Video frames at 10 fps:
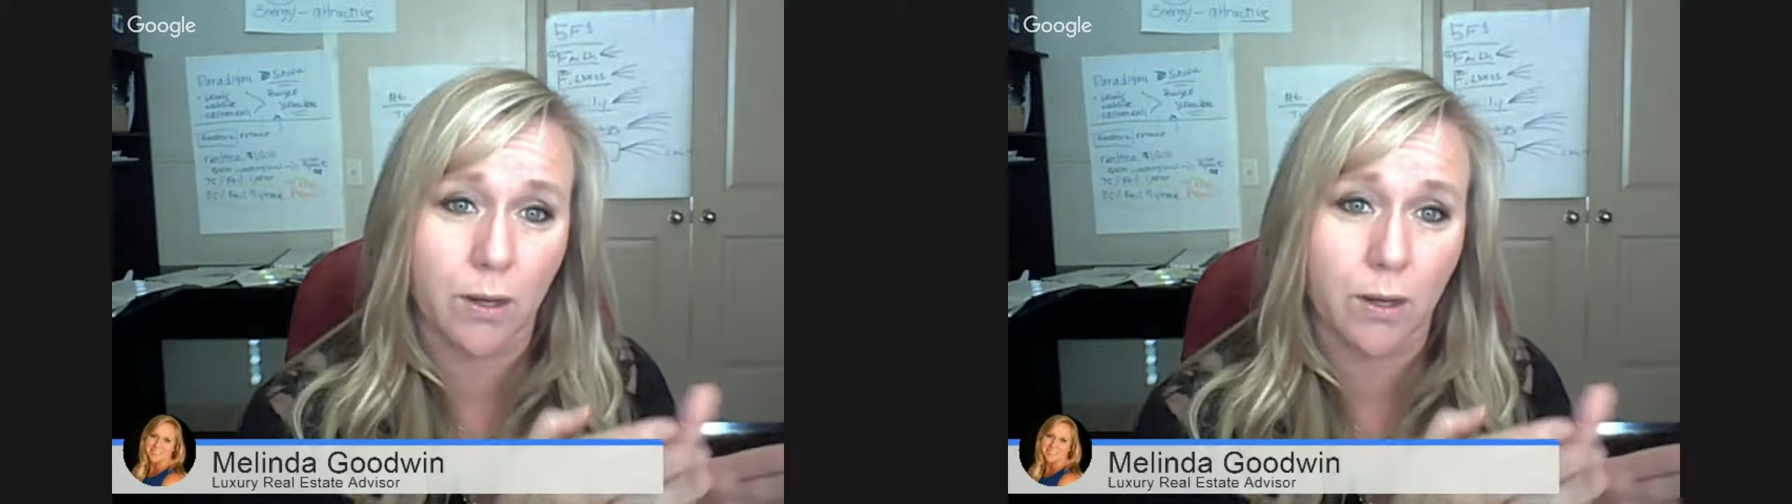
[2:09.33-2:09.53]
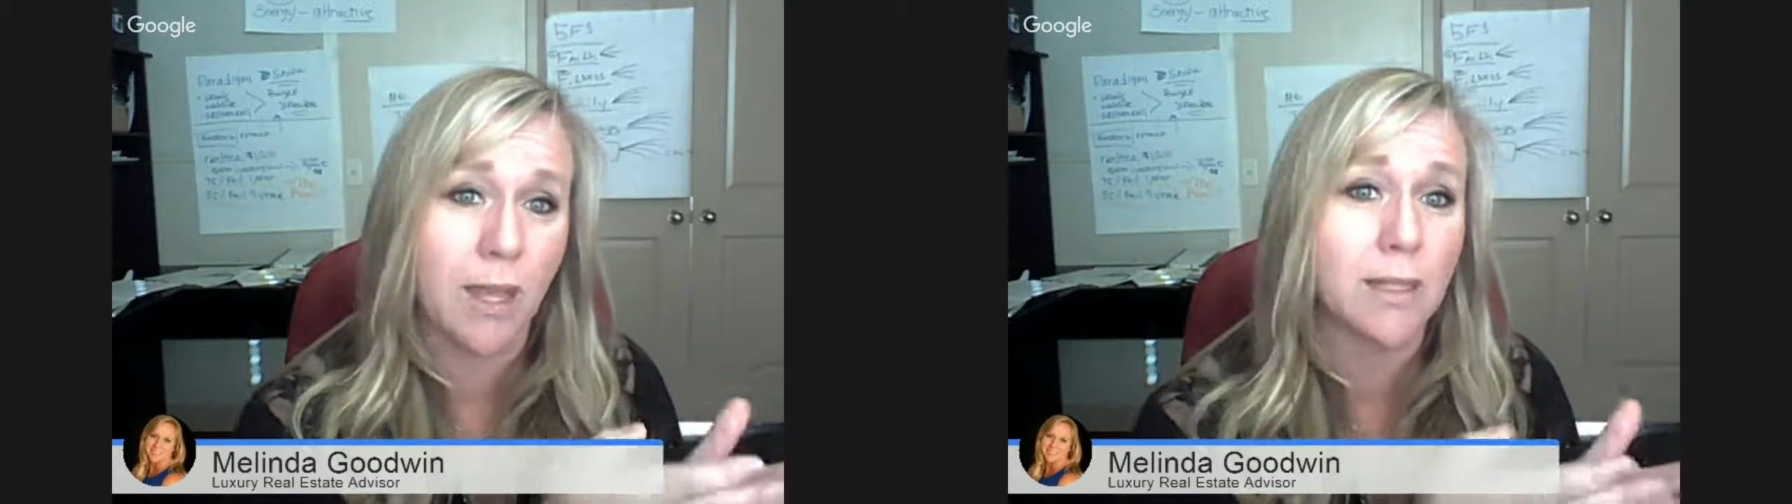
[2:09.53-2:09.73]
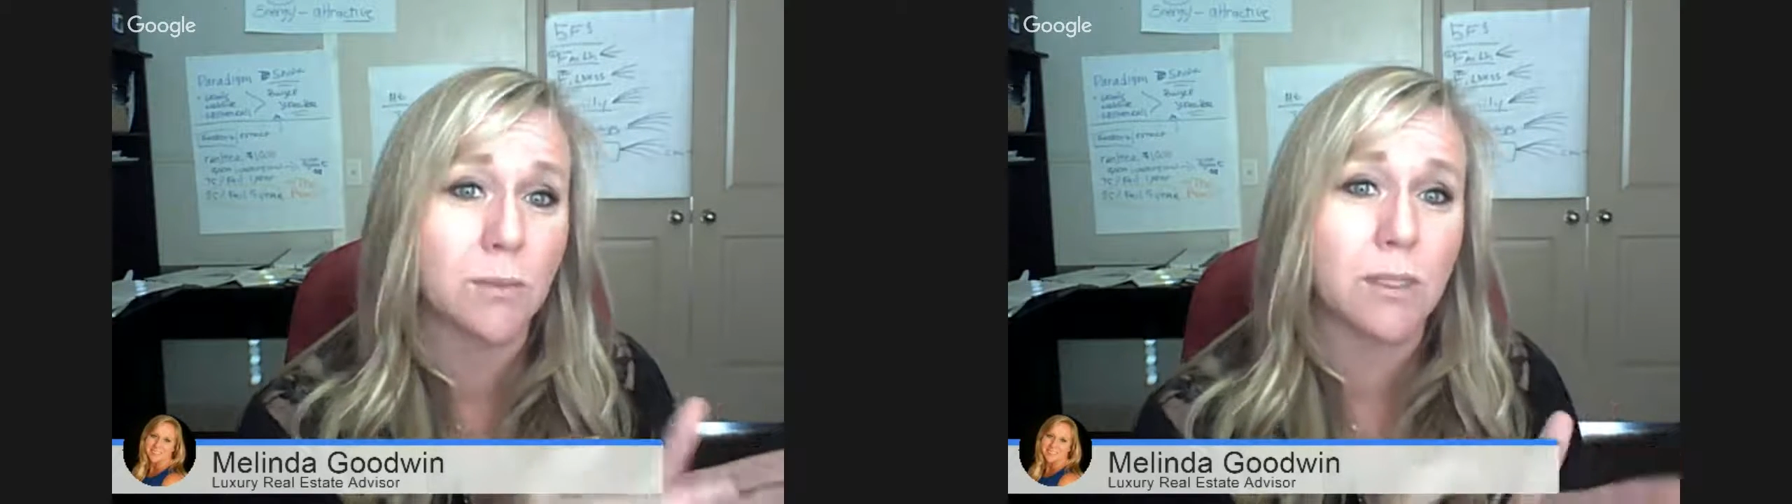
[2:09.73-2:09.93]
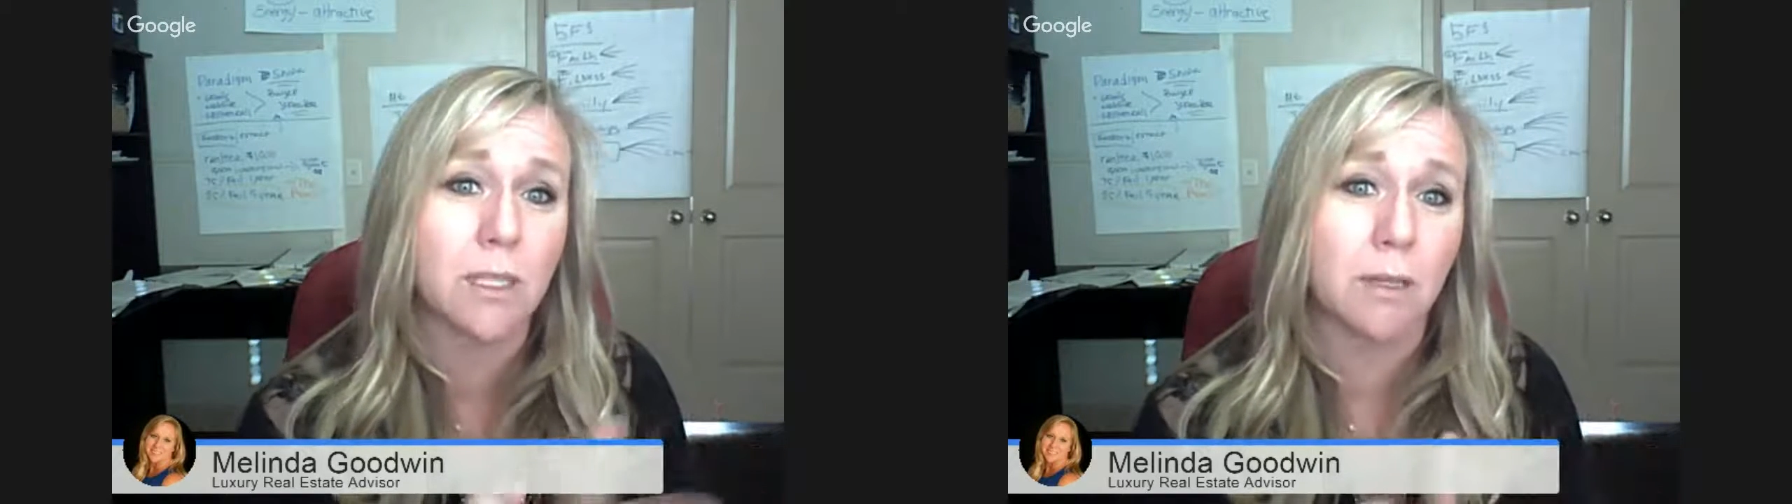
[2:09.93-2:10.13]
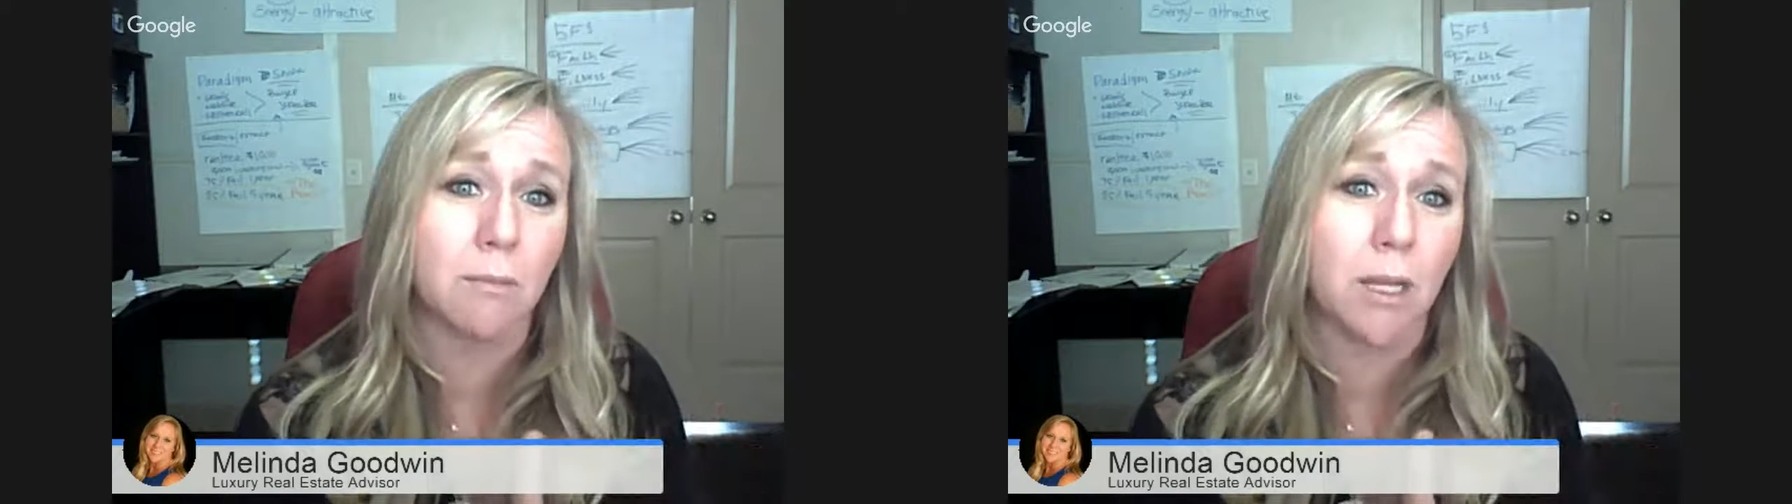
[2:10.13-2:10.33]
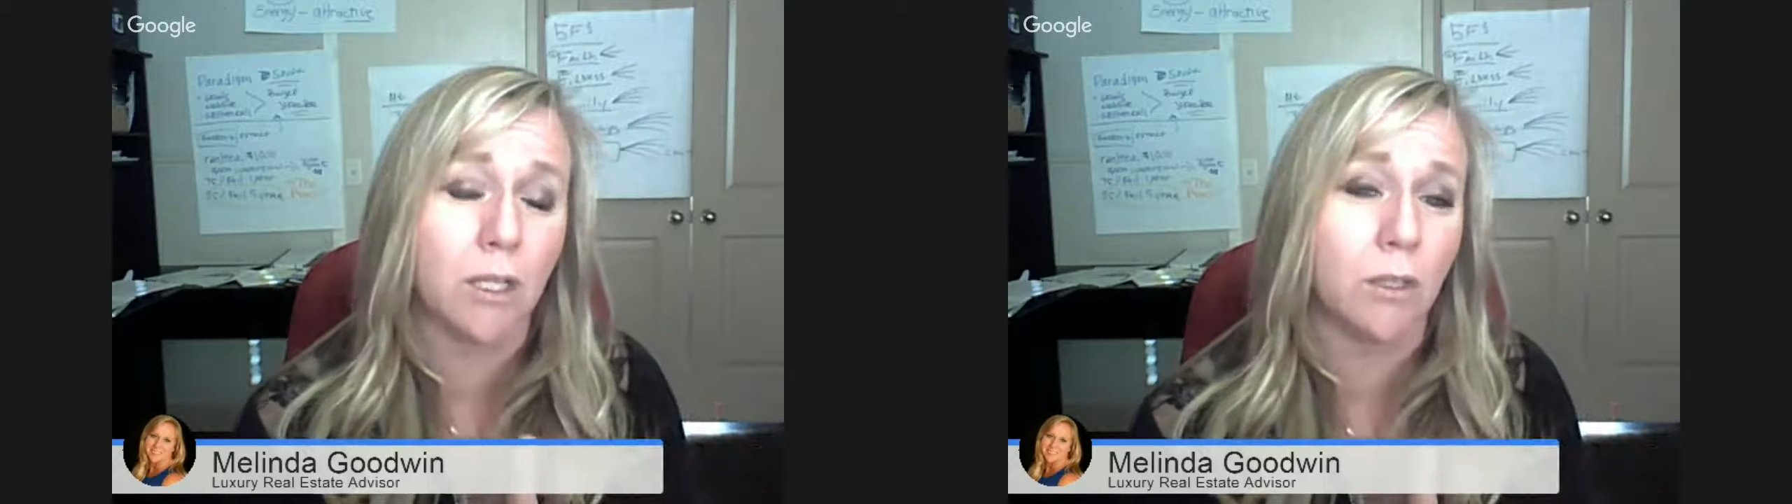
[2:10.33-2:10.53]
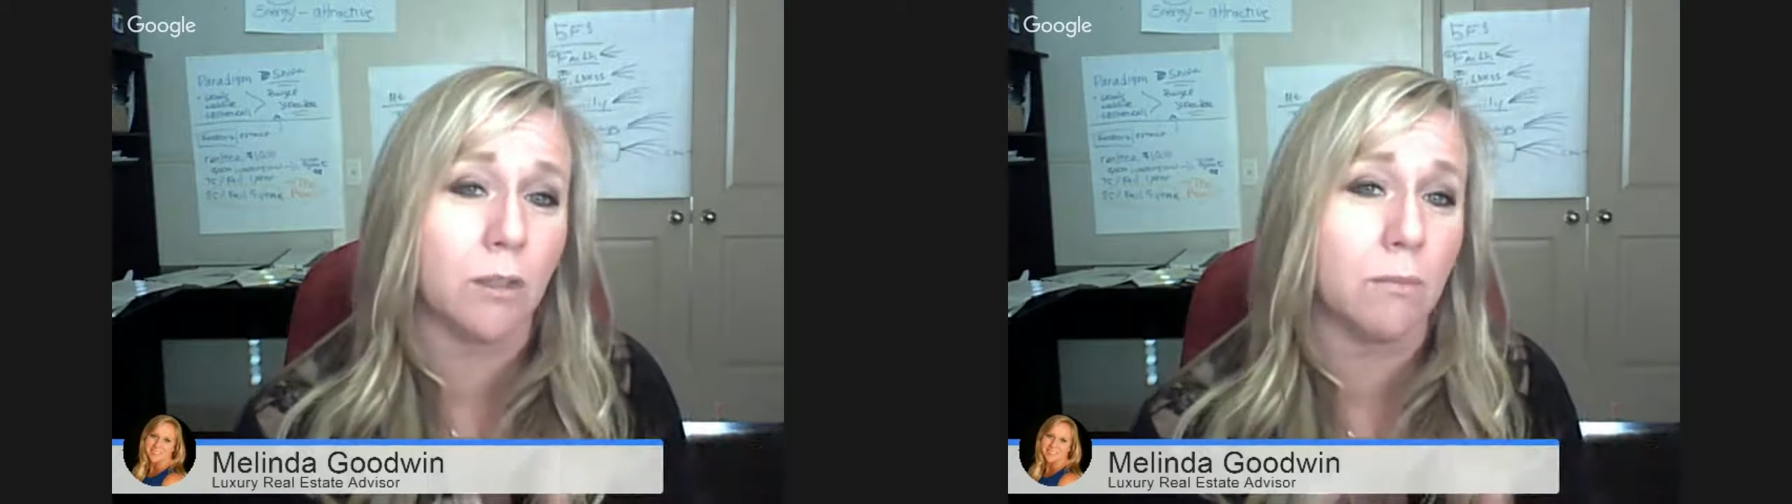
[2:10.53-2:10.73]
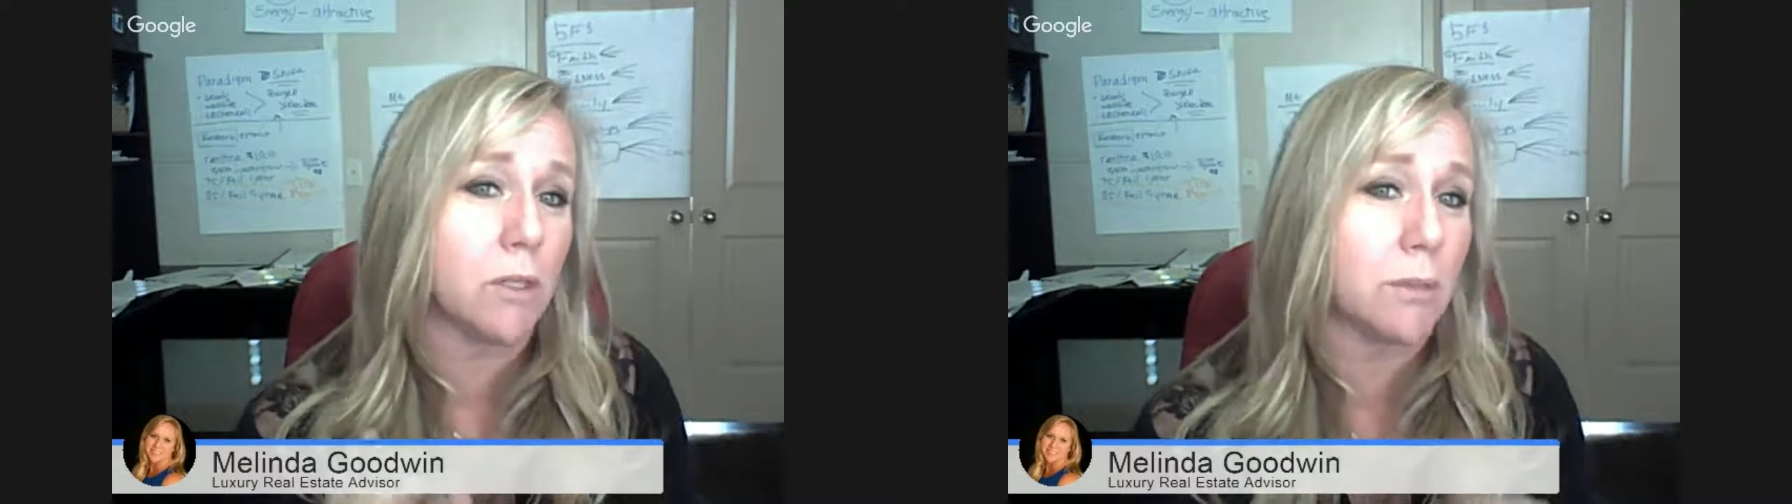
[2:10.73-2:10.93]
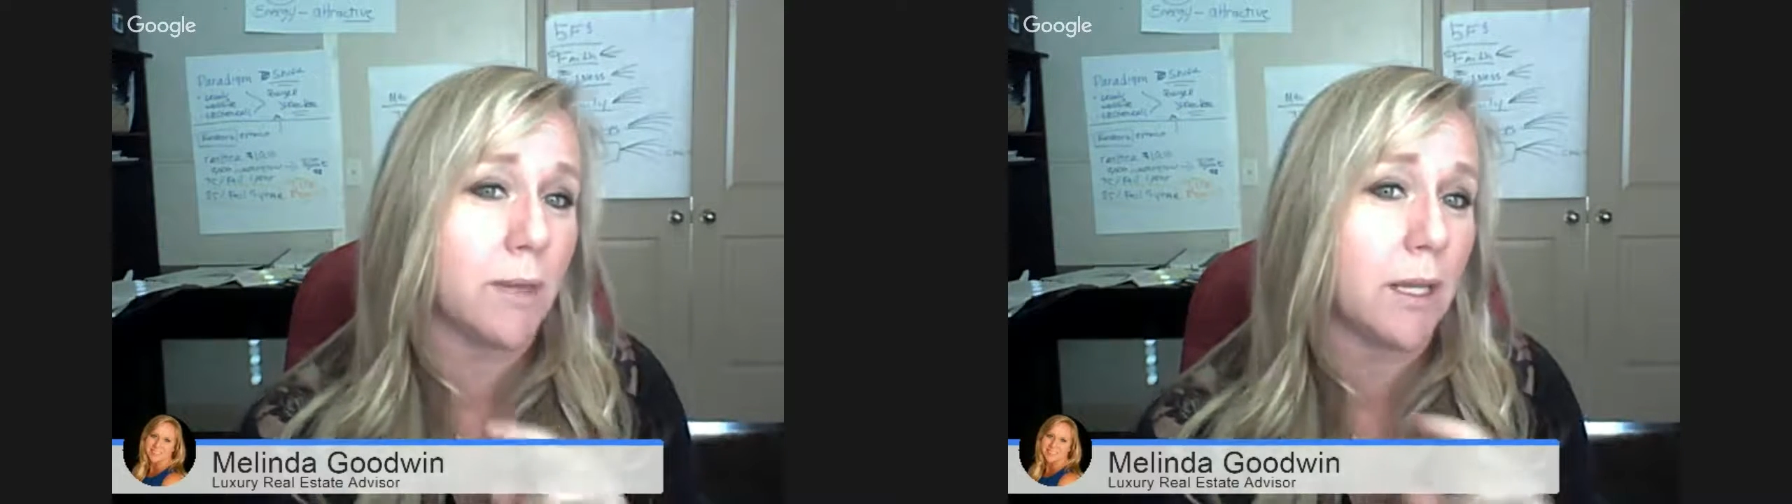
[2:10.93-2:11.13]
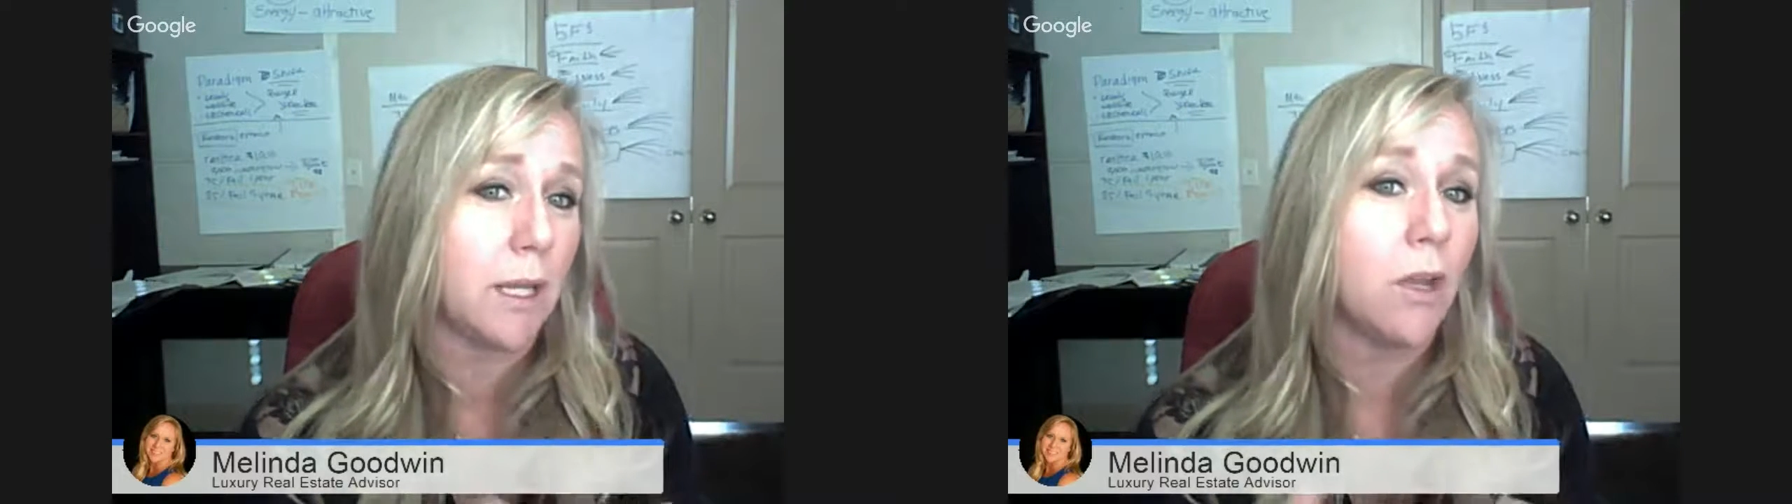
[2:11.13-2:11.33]
and that's what's going to make you the most
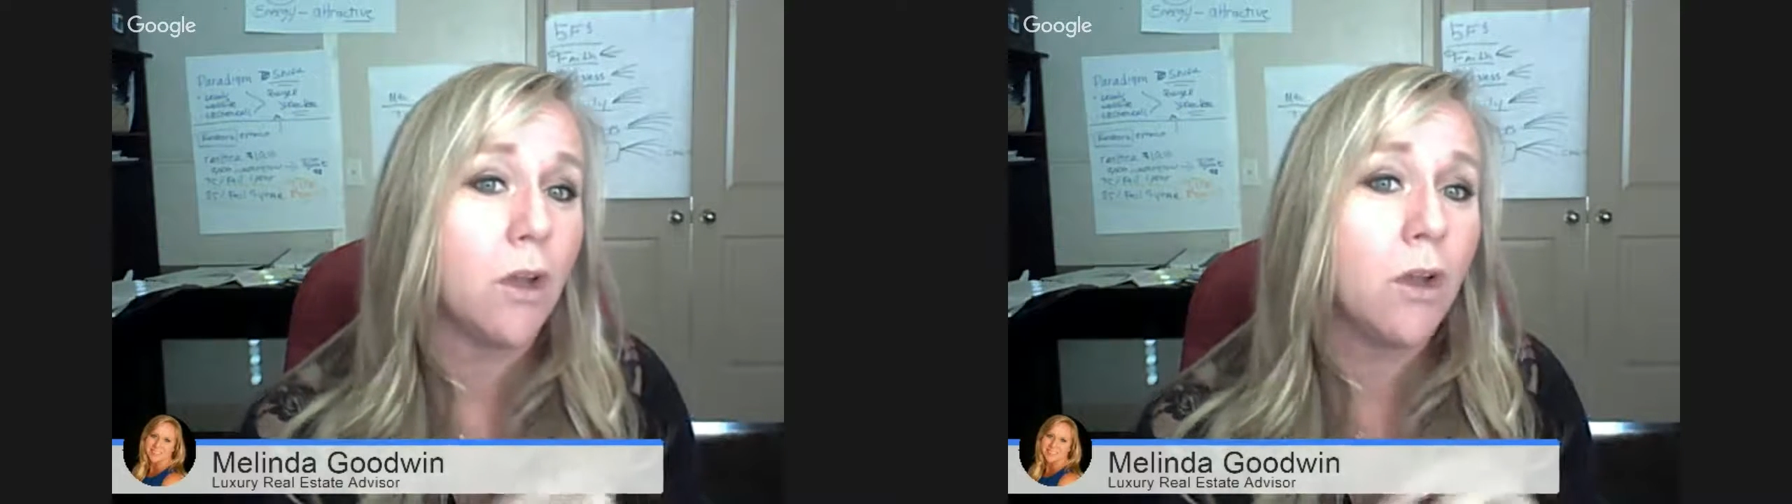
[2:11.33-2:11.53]
money